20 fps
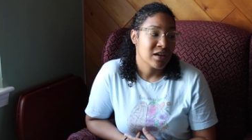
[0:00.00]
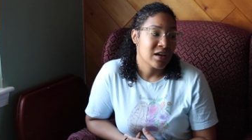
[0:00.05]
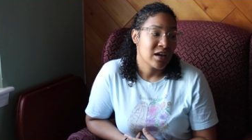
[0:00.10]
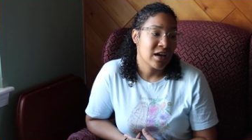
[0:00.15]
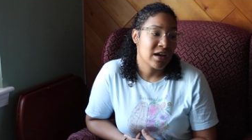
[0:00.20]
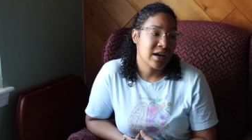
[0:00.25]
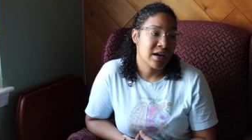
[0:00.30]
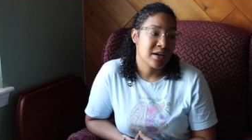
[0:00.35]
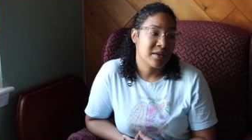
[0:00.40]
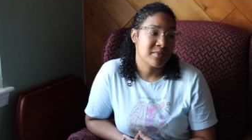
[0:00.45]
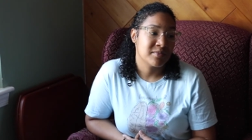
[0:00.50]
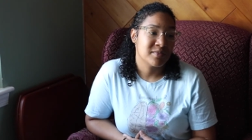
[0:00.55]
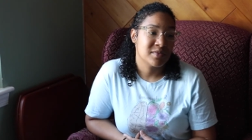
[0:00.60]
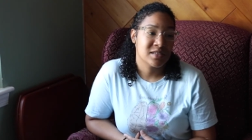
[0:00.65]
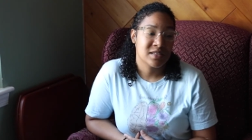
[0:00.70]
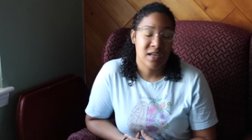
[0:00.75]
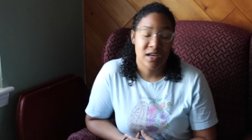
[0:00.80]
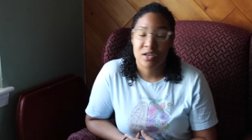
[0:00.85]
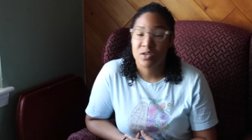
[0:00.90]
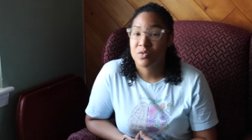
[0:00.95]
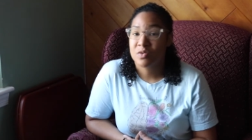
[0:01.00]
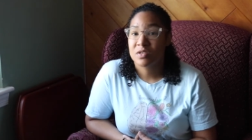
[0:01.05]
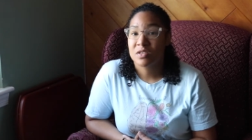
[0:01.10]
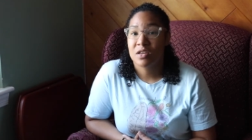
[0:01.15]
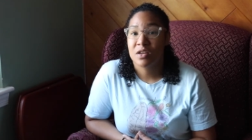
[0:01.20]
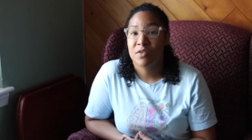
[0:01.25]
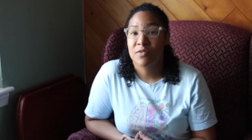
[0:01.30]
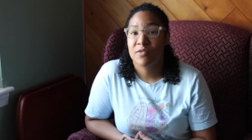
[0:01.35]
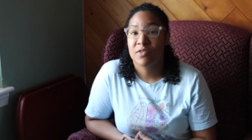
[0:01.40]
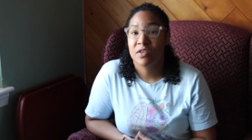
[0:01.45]
um, sex was
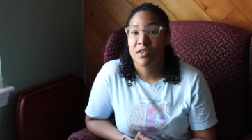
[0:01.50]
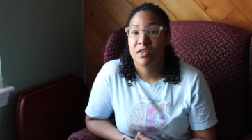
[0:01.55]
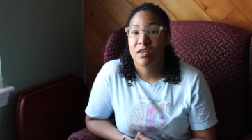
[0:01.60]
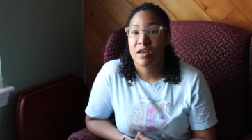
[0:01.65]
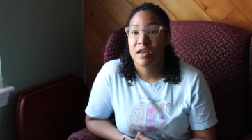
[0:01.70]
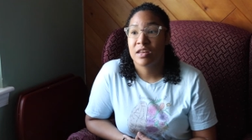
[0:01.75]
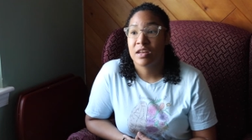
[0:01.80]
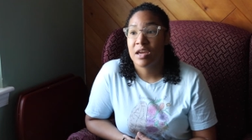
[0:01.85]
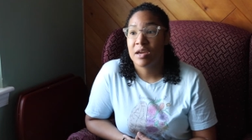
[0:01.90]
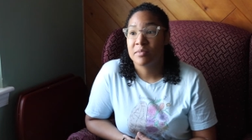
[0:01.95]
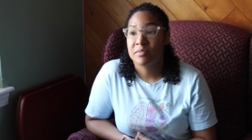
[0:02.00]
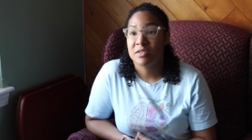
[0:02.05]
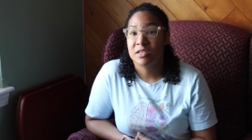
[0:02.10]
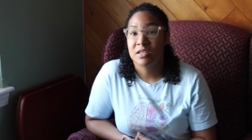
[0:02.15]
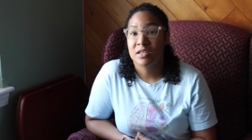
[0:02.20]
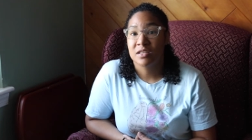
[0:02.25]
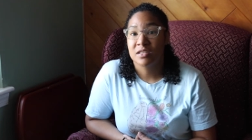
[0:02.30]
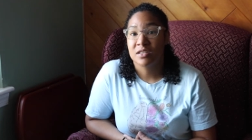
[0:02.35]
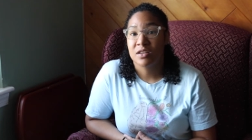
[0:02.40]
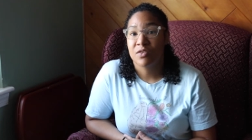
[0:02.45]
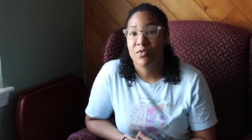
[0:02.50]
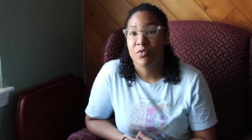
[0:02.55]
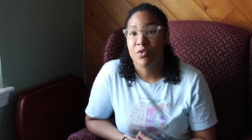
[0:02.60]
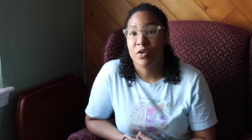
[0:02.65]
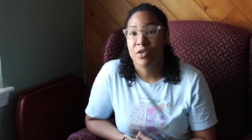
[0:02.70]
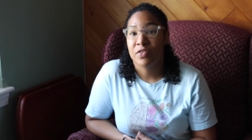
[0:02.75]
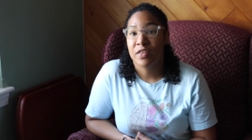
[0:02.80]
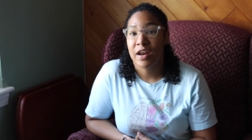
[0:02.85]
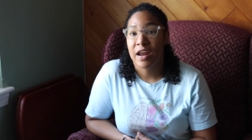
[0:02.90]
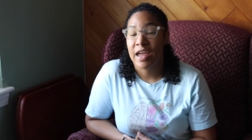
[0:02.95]
going to fill an emptiness and a
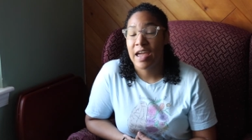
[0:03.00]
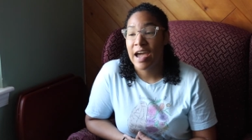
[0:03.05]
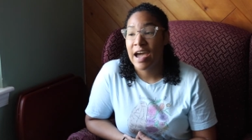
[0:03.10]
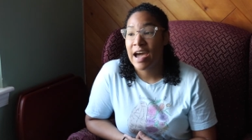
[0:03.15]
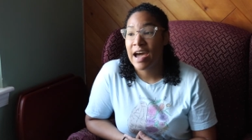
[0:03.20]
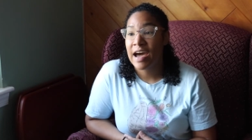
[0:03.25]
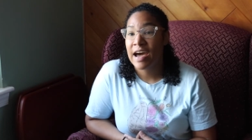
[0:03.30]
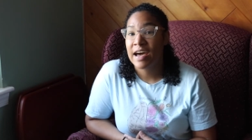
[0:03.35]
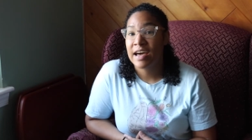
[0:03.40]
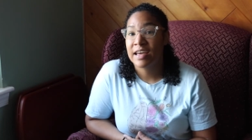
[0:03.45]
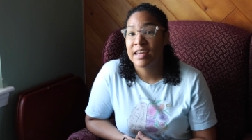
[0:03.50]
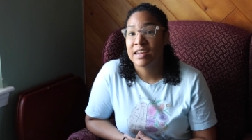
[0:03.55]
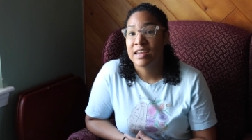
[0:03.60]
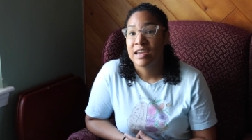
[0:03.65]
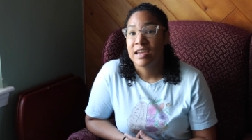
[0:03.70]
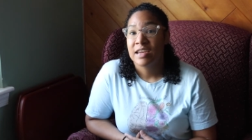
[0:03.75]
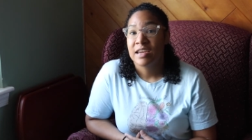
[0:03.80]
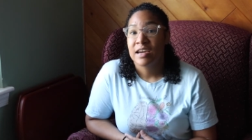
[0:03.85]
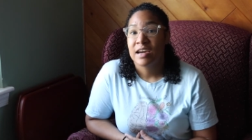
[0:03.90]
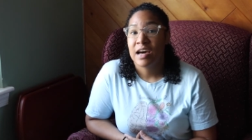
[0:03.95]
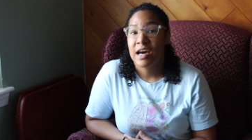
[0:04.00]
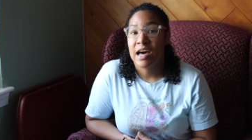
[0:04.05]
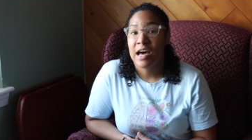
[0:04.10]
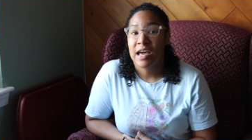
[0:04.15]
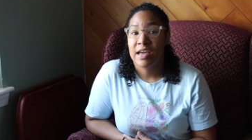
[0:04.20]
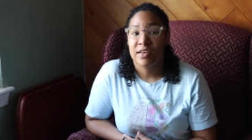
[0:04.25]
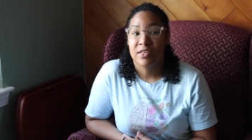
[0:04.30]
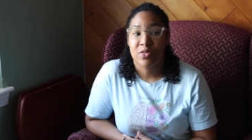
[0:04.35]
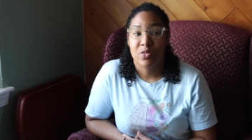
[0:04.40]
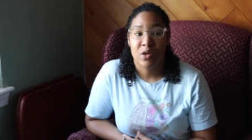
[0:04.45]
void that I had.
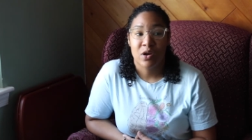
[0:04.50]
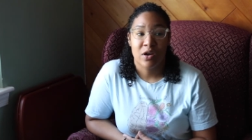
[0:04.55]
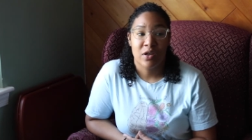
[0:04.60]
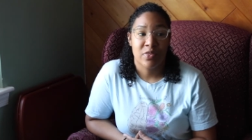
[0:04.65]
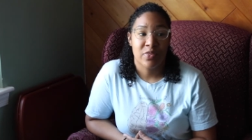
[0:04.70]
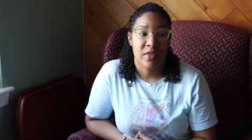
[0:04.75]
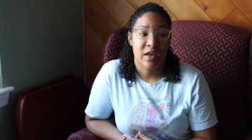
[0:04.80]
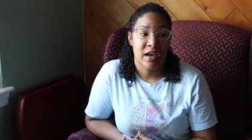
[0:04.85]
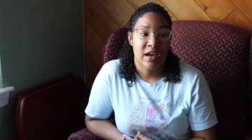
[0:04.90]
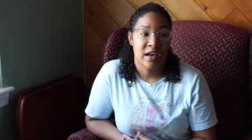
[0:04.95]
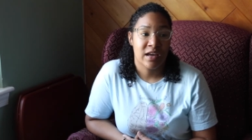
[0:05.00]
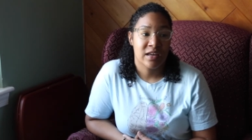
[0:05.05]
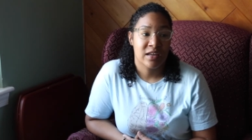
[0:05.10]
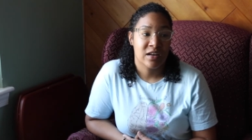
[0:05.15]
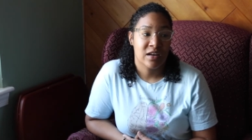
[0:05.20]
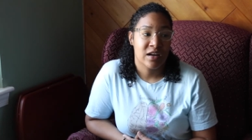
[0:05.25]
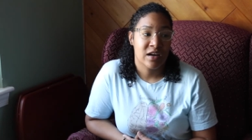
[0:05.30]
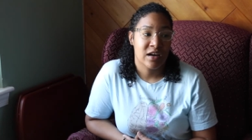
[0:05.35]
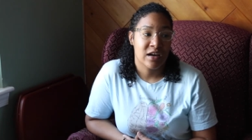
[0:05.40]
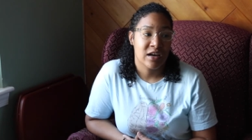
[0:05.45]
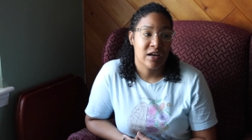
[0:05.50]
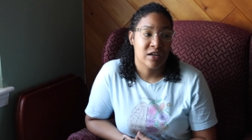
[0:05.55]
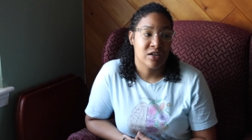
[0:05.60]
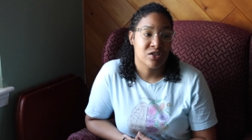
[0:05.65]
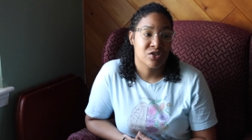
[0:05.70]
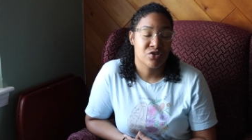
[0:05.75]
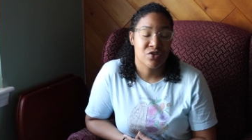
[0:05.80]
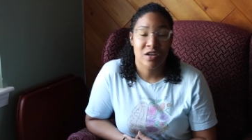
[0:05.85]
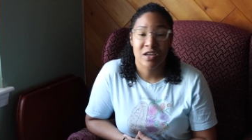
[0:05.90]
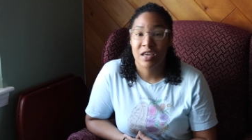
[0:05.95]
I thought that uh,
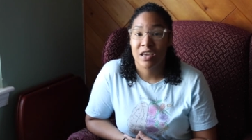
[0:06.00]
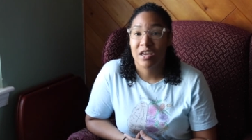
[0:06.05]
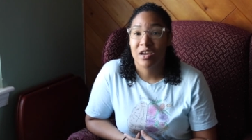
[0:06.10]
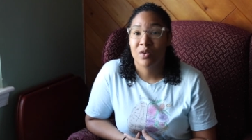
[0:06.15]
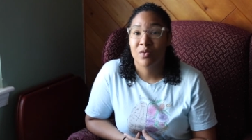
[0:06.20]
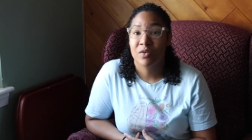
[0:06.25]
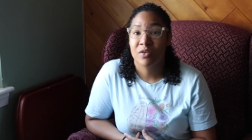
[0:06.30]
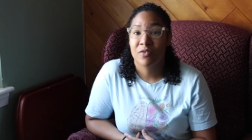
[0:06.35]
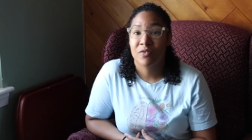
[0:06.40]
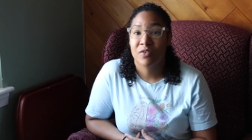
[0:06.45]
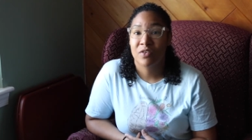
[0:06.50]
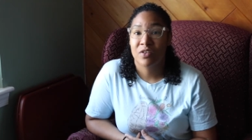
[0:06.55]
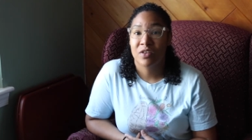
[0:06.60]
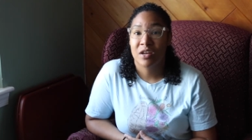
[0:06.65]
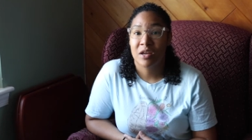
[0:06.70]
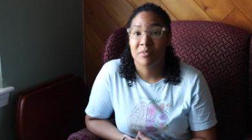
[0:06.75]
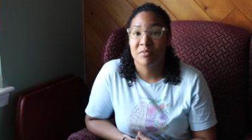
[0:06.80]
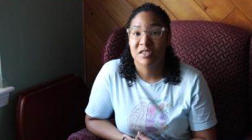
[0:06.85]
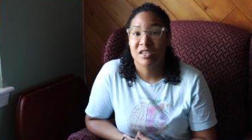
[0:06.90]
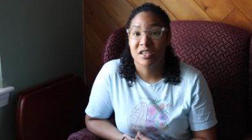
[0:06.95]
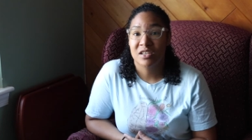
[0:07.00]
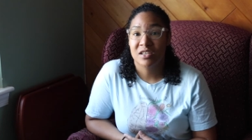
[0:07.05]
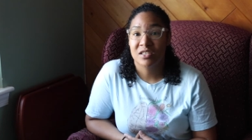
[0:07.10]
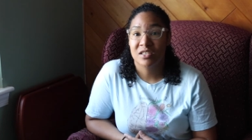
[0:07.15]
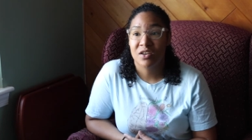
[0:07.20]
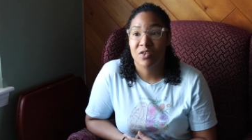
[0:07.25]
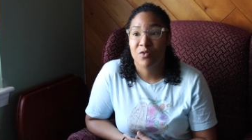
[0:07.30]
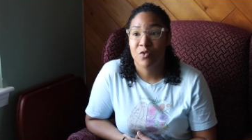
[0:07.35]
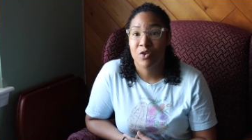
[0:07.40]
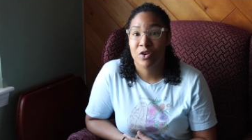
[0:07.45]
drinking would fill an emptiness
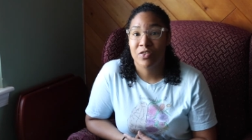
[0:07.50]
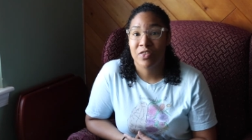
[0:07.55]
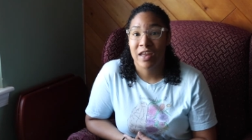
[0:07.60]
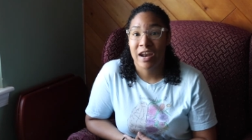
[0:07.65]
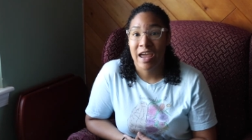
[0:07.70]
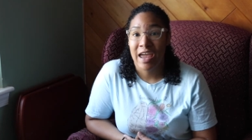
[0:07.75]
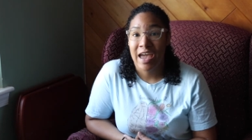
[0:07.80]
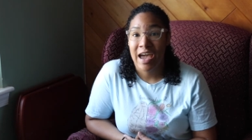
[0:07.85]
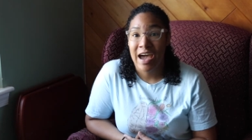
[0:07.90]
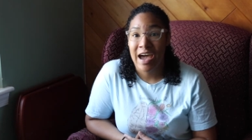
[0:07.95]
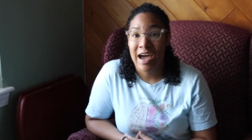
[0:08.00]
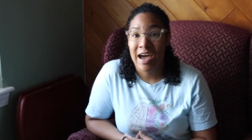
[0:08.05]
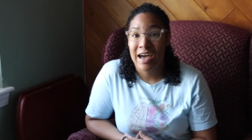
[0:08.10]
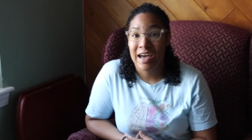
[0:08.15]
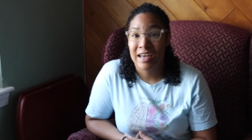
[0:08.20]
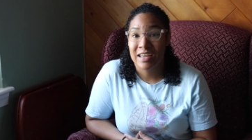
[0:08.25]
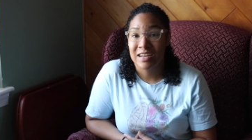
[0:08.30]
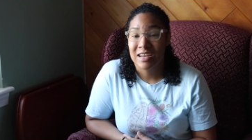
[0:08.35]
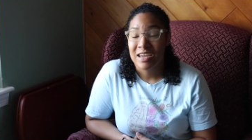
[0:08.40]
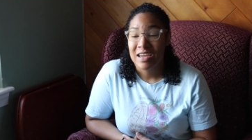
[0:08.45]
and a void that I had.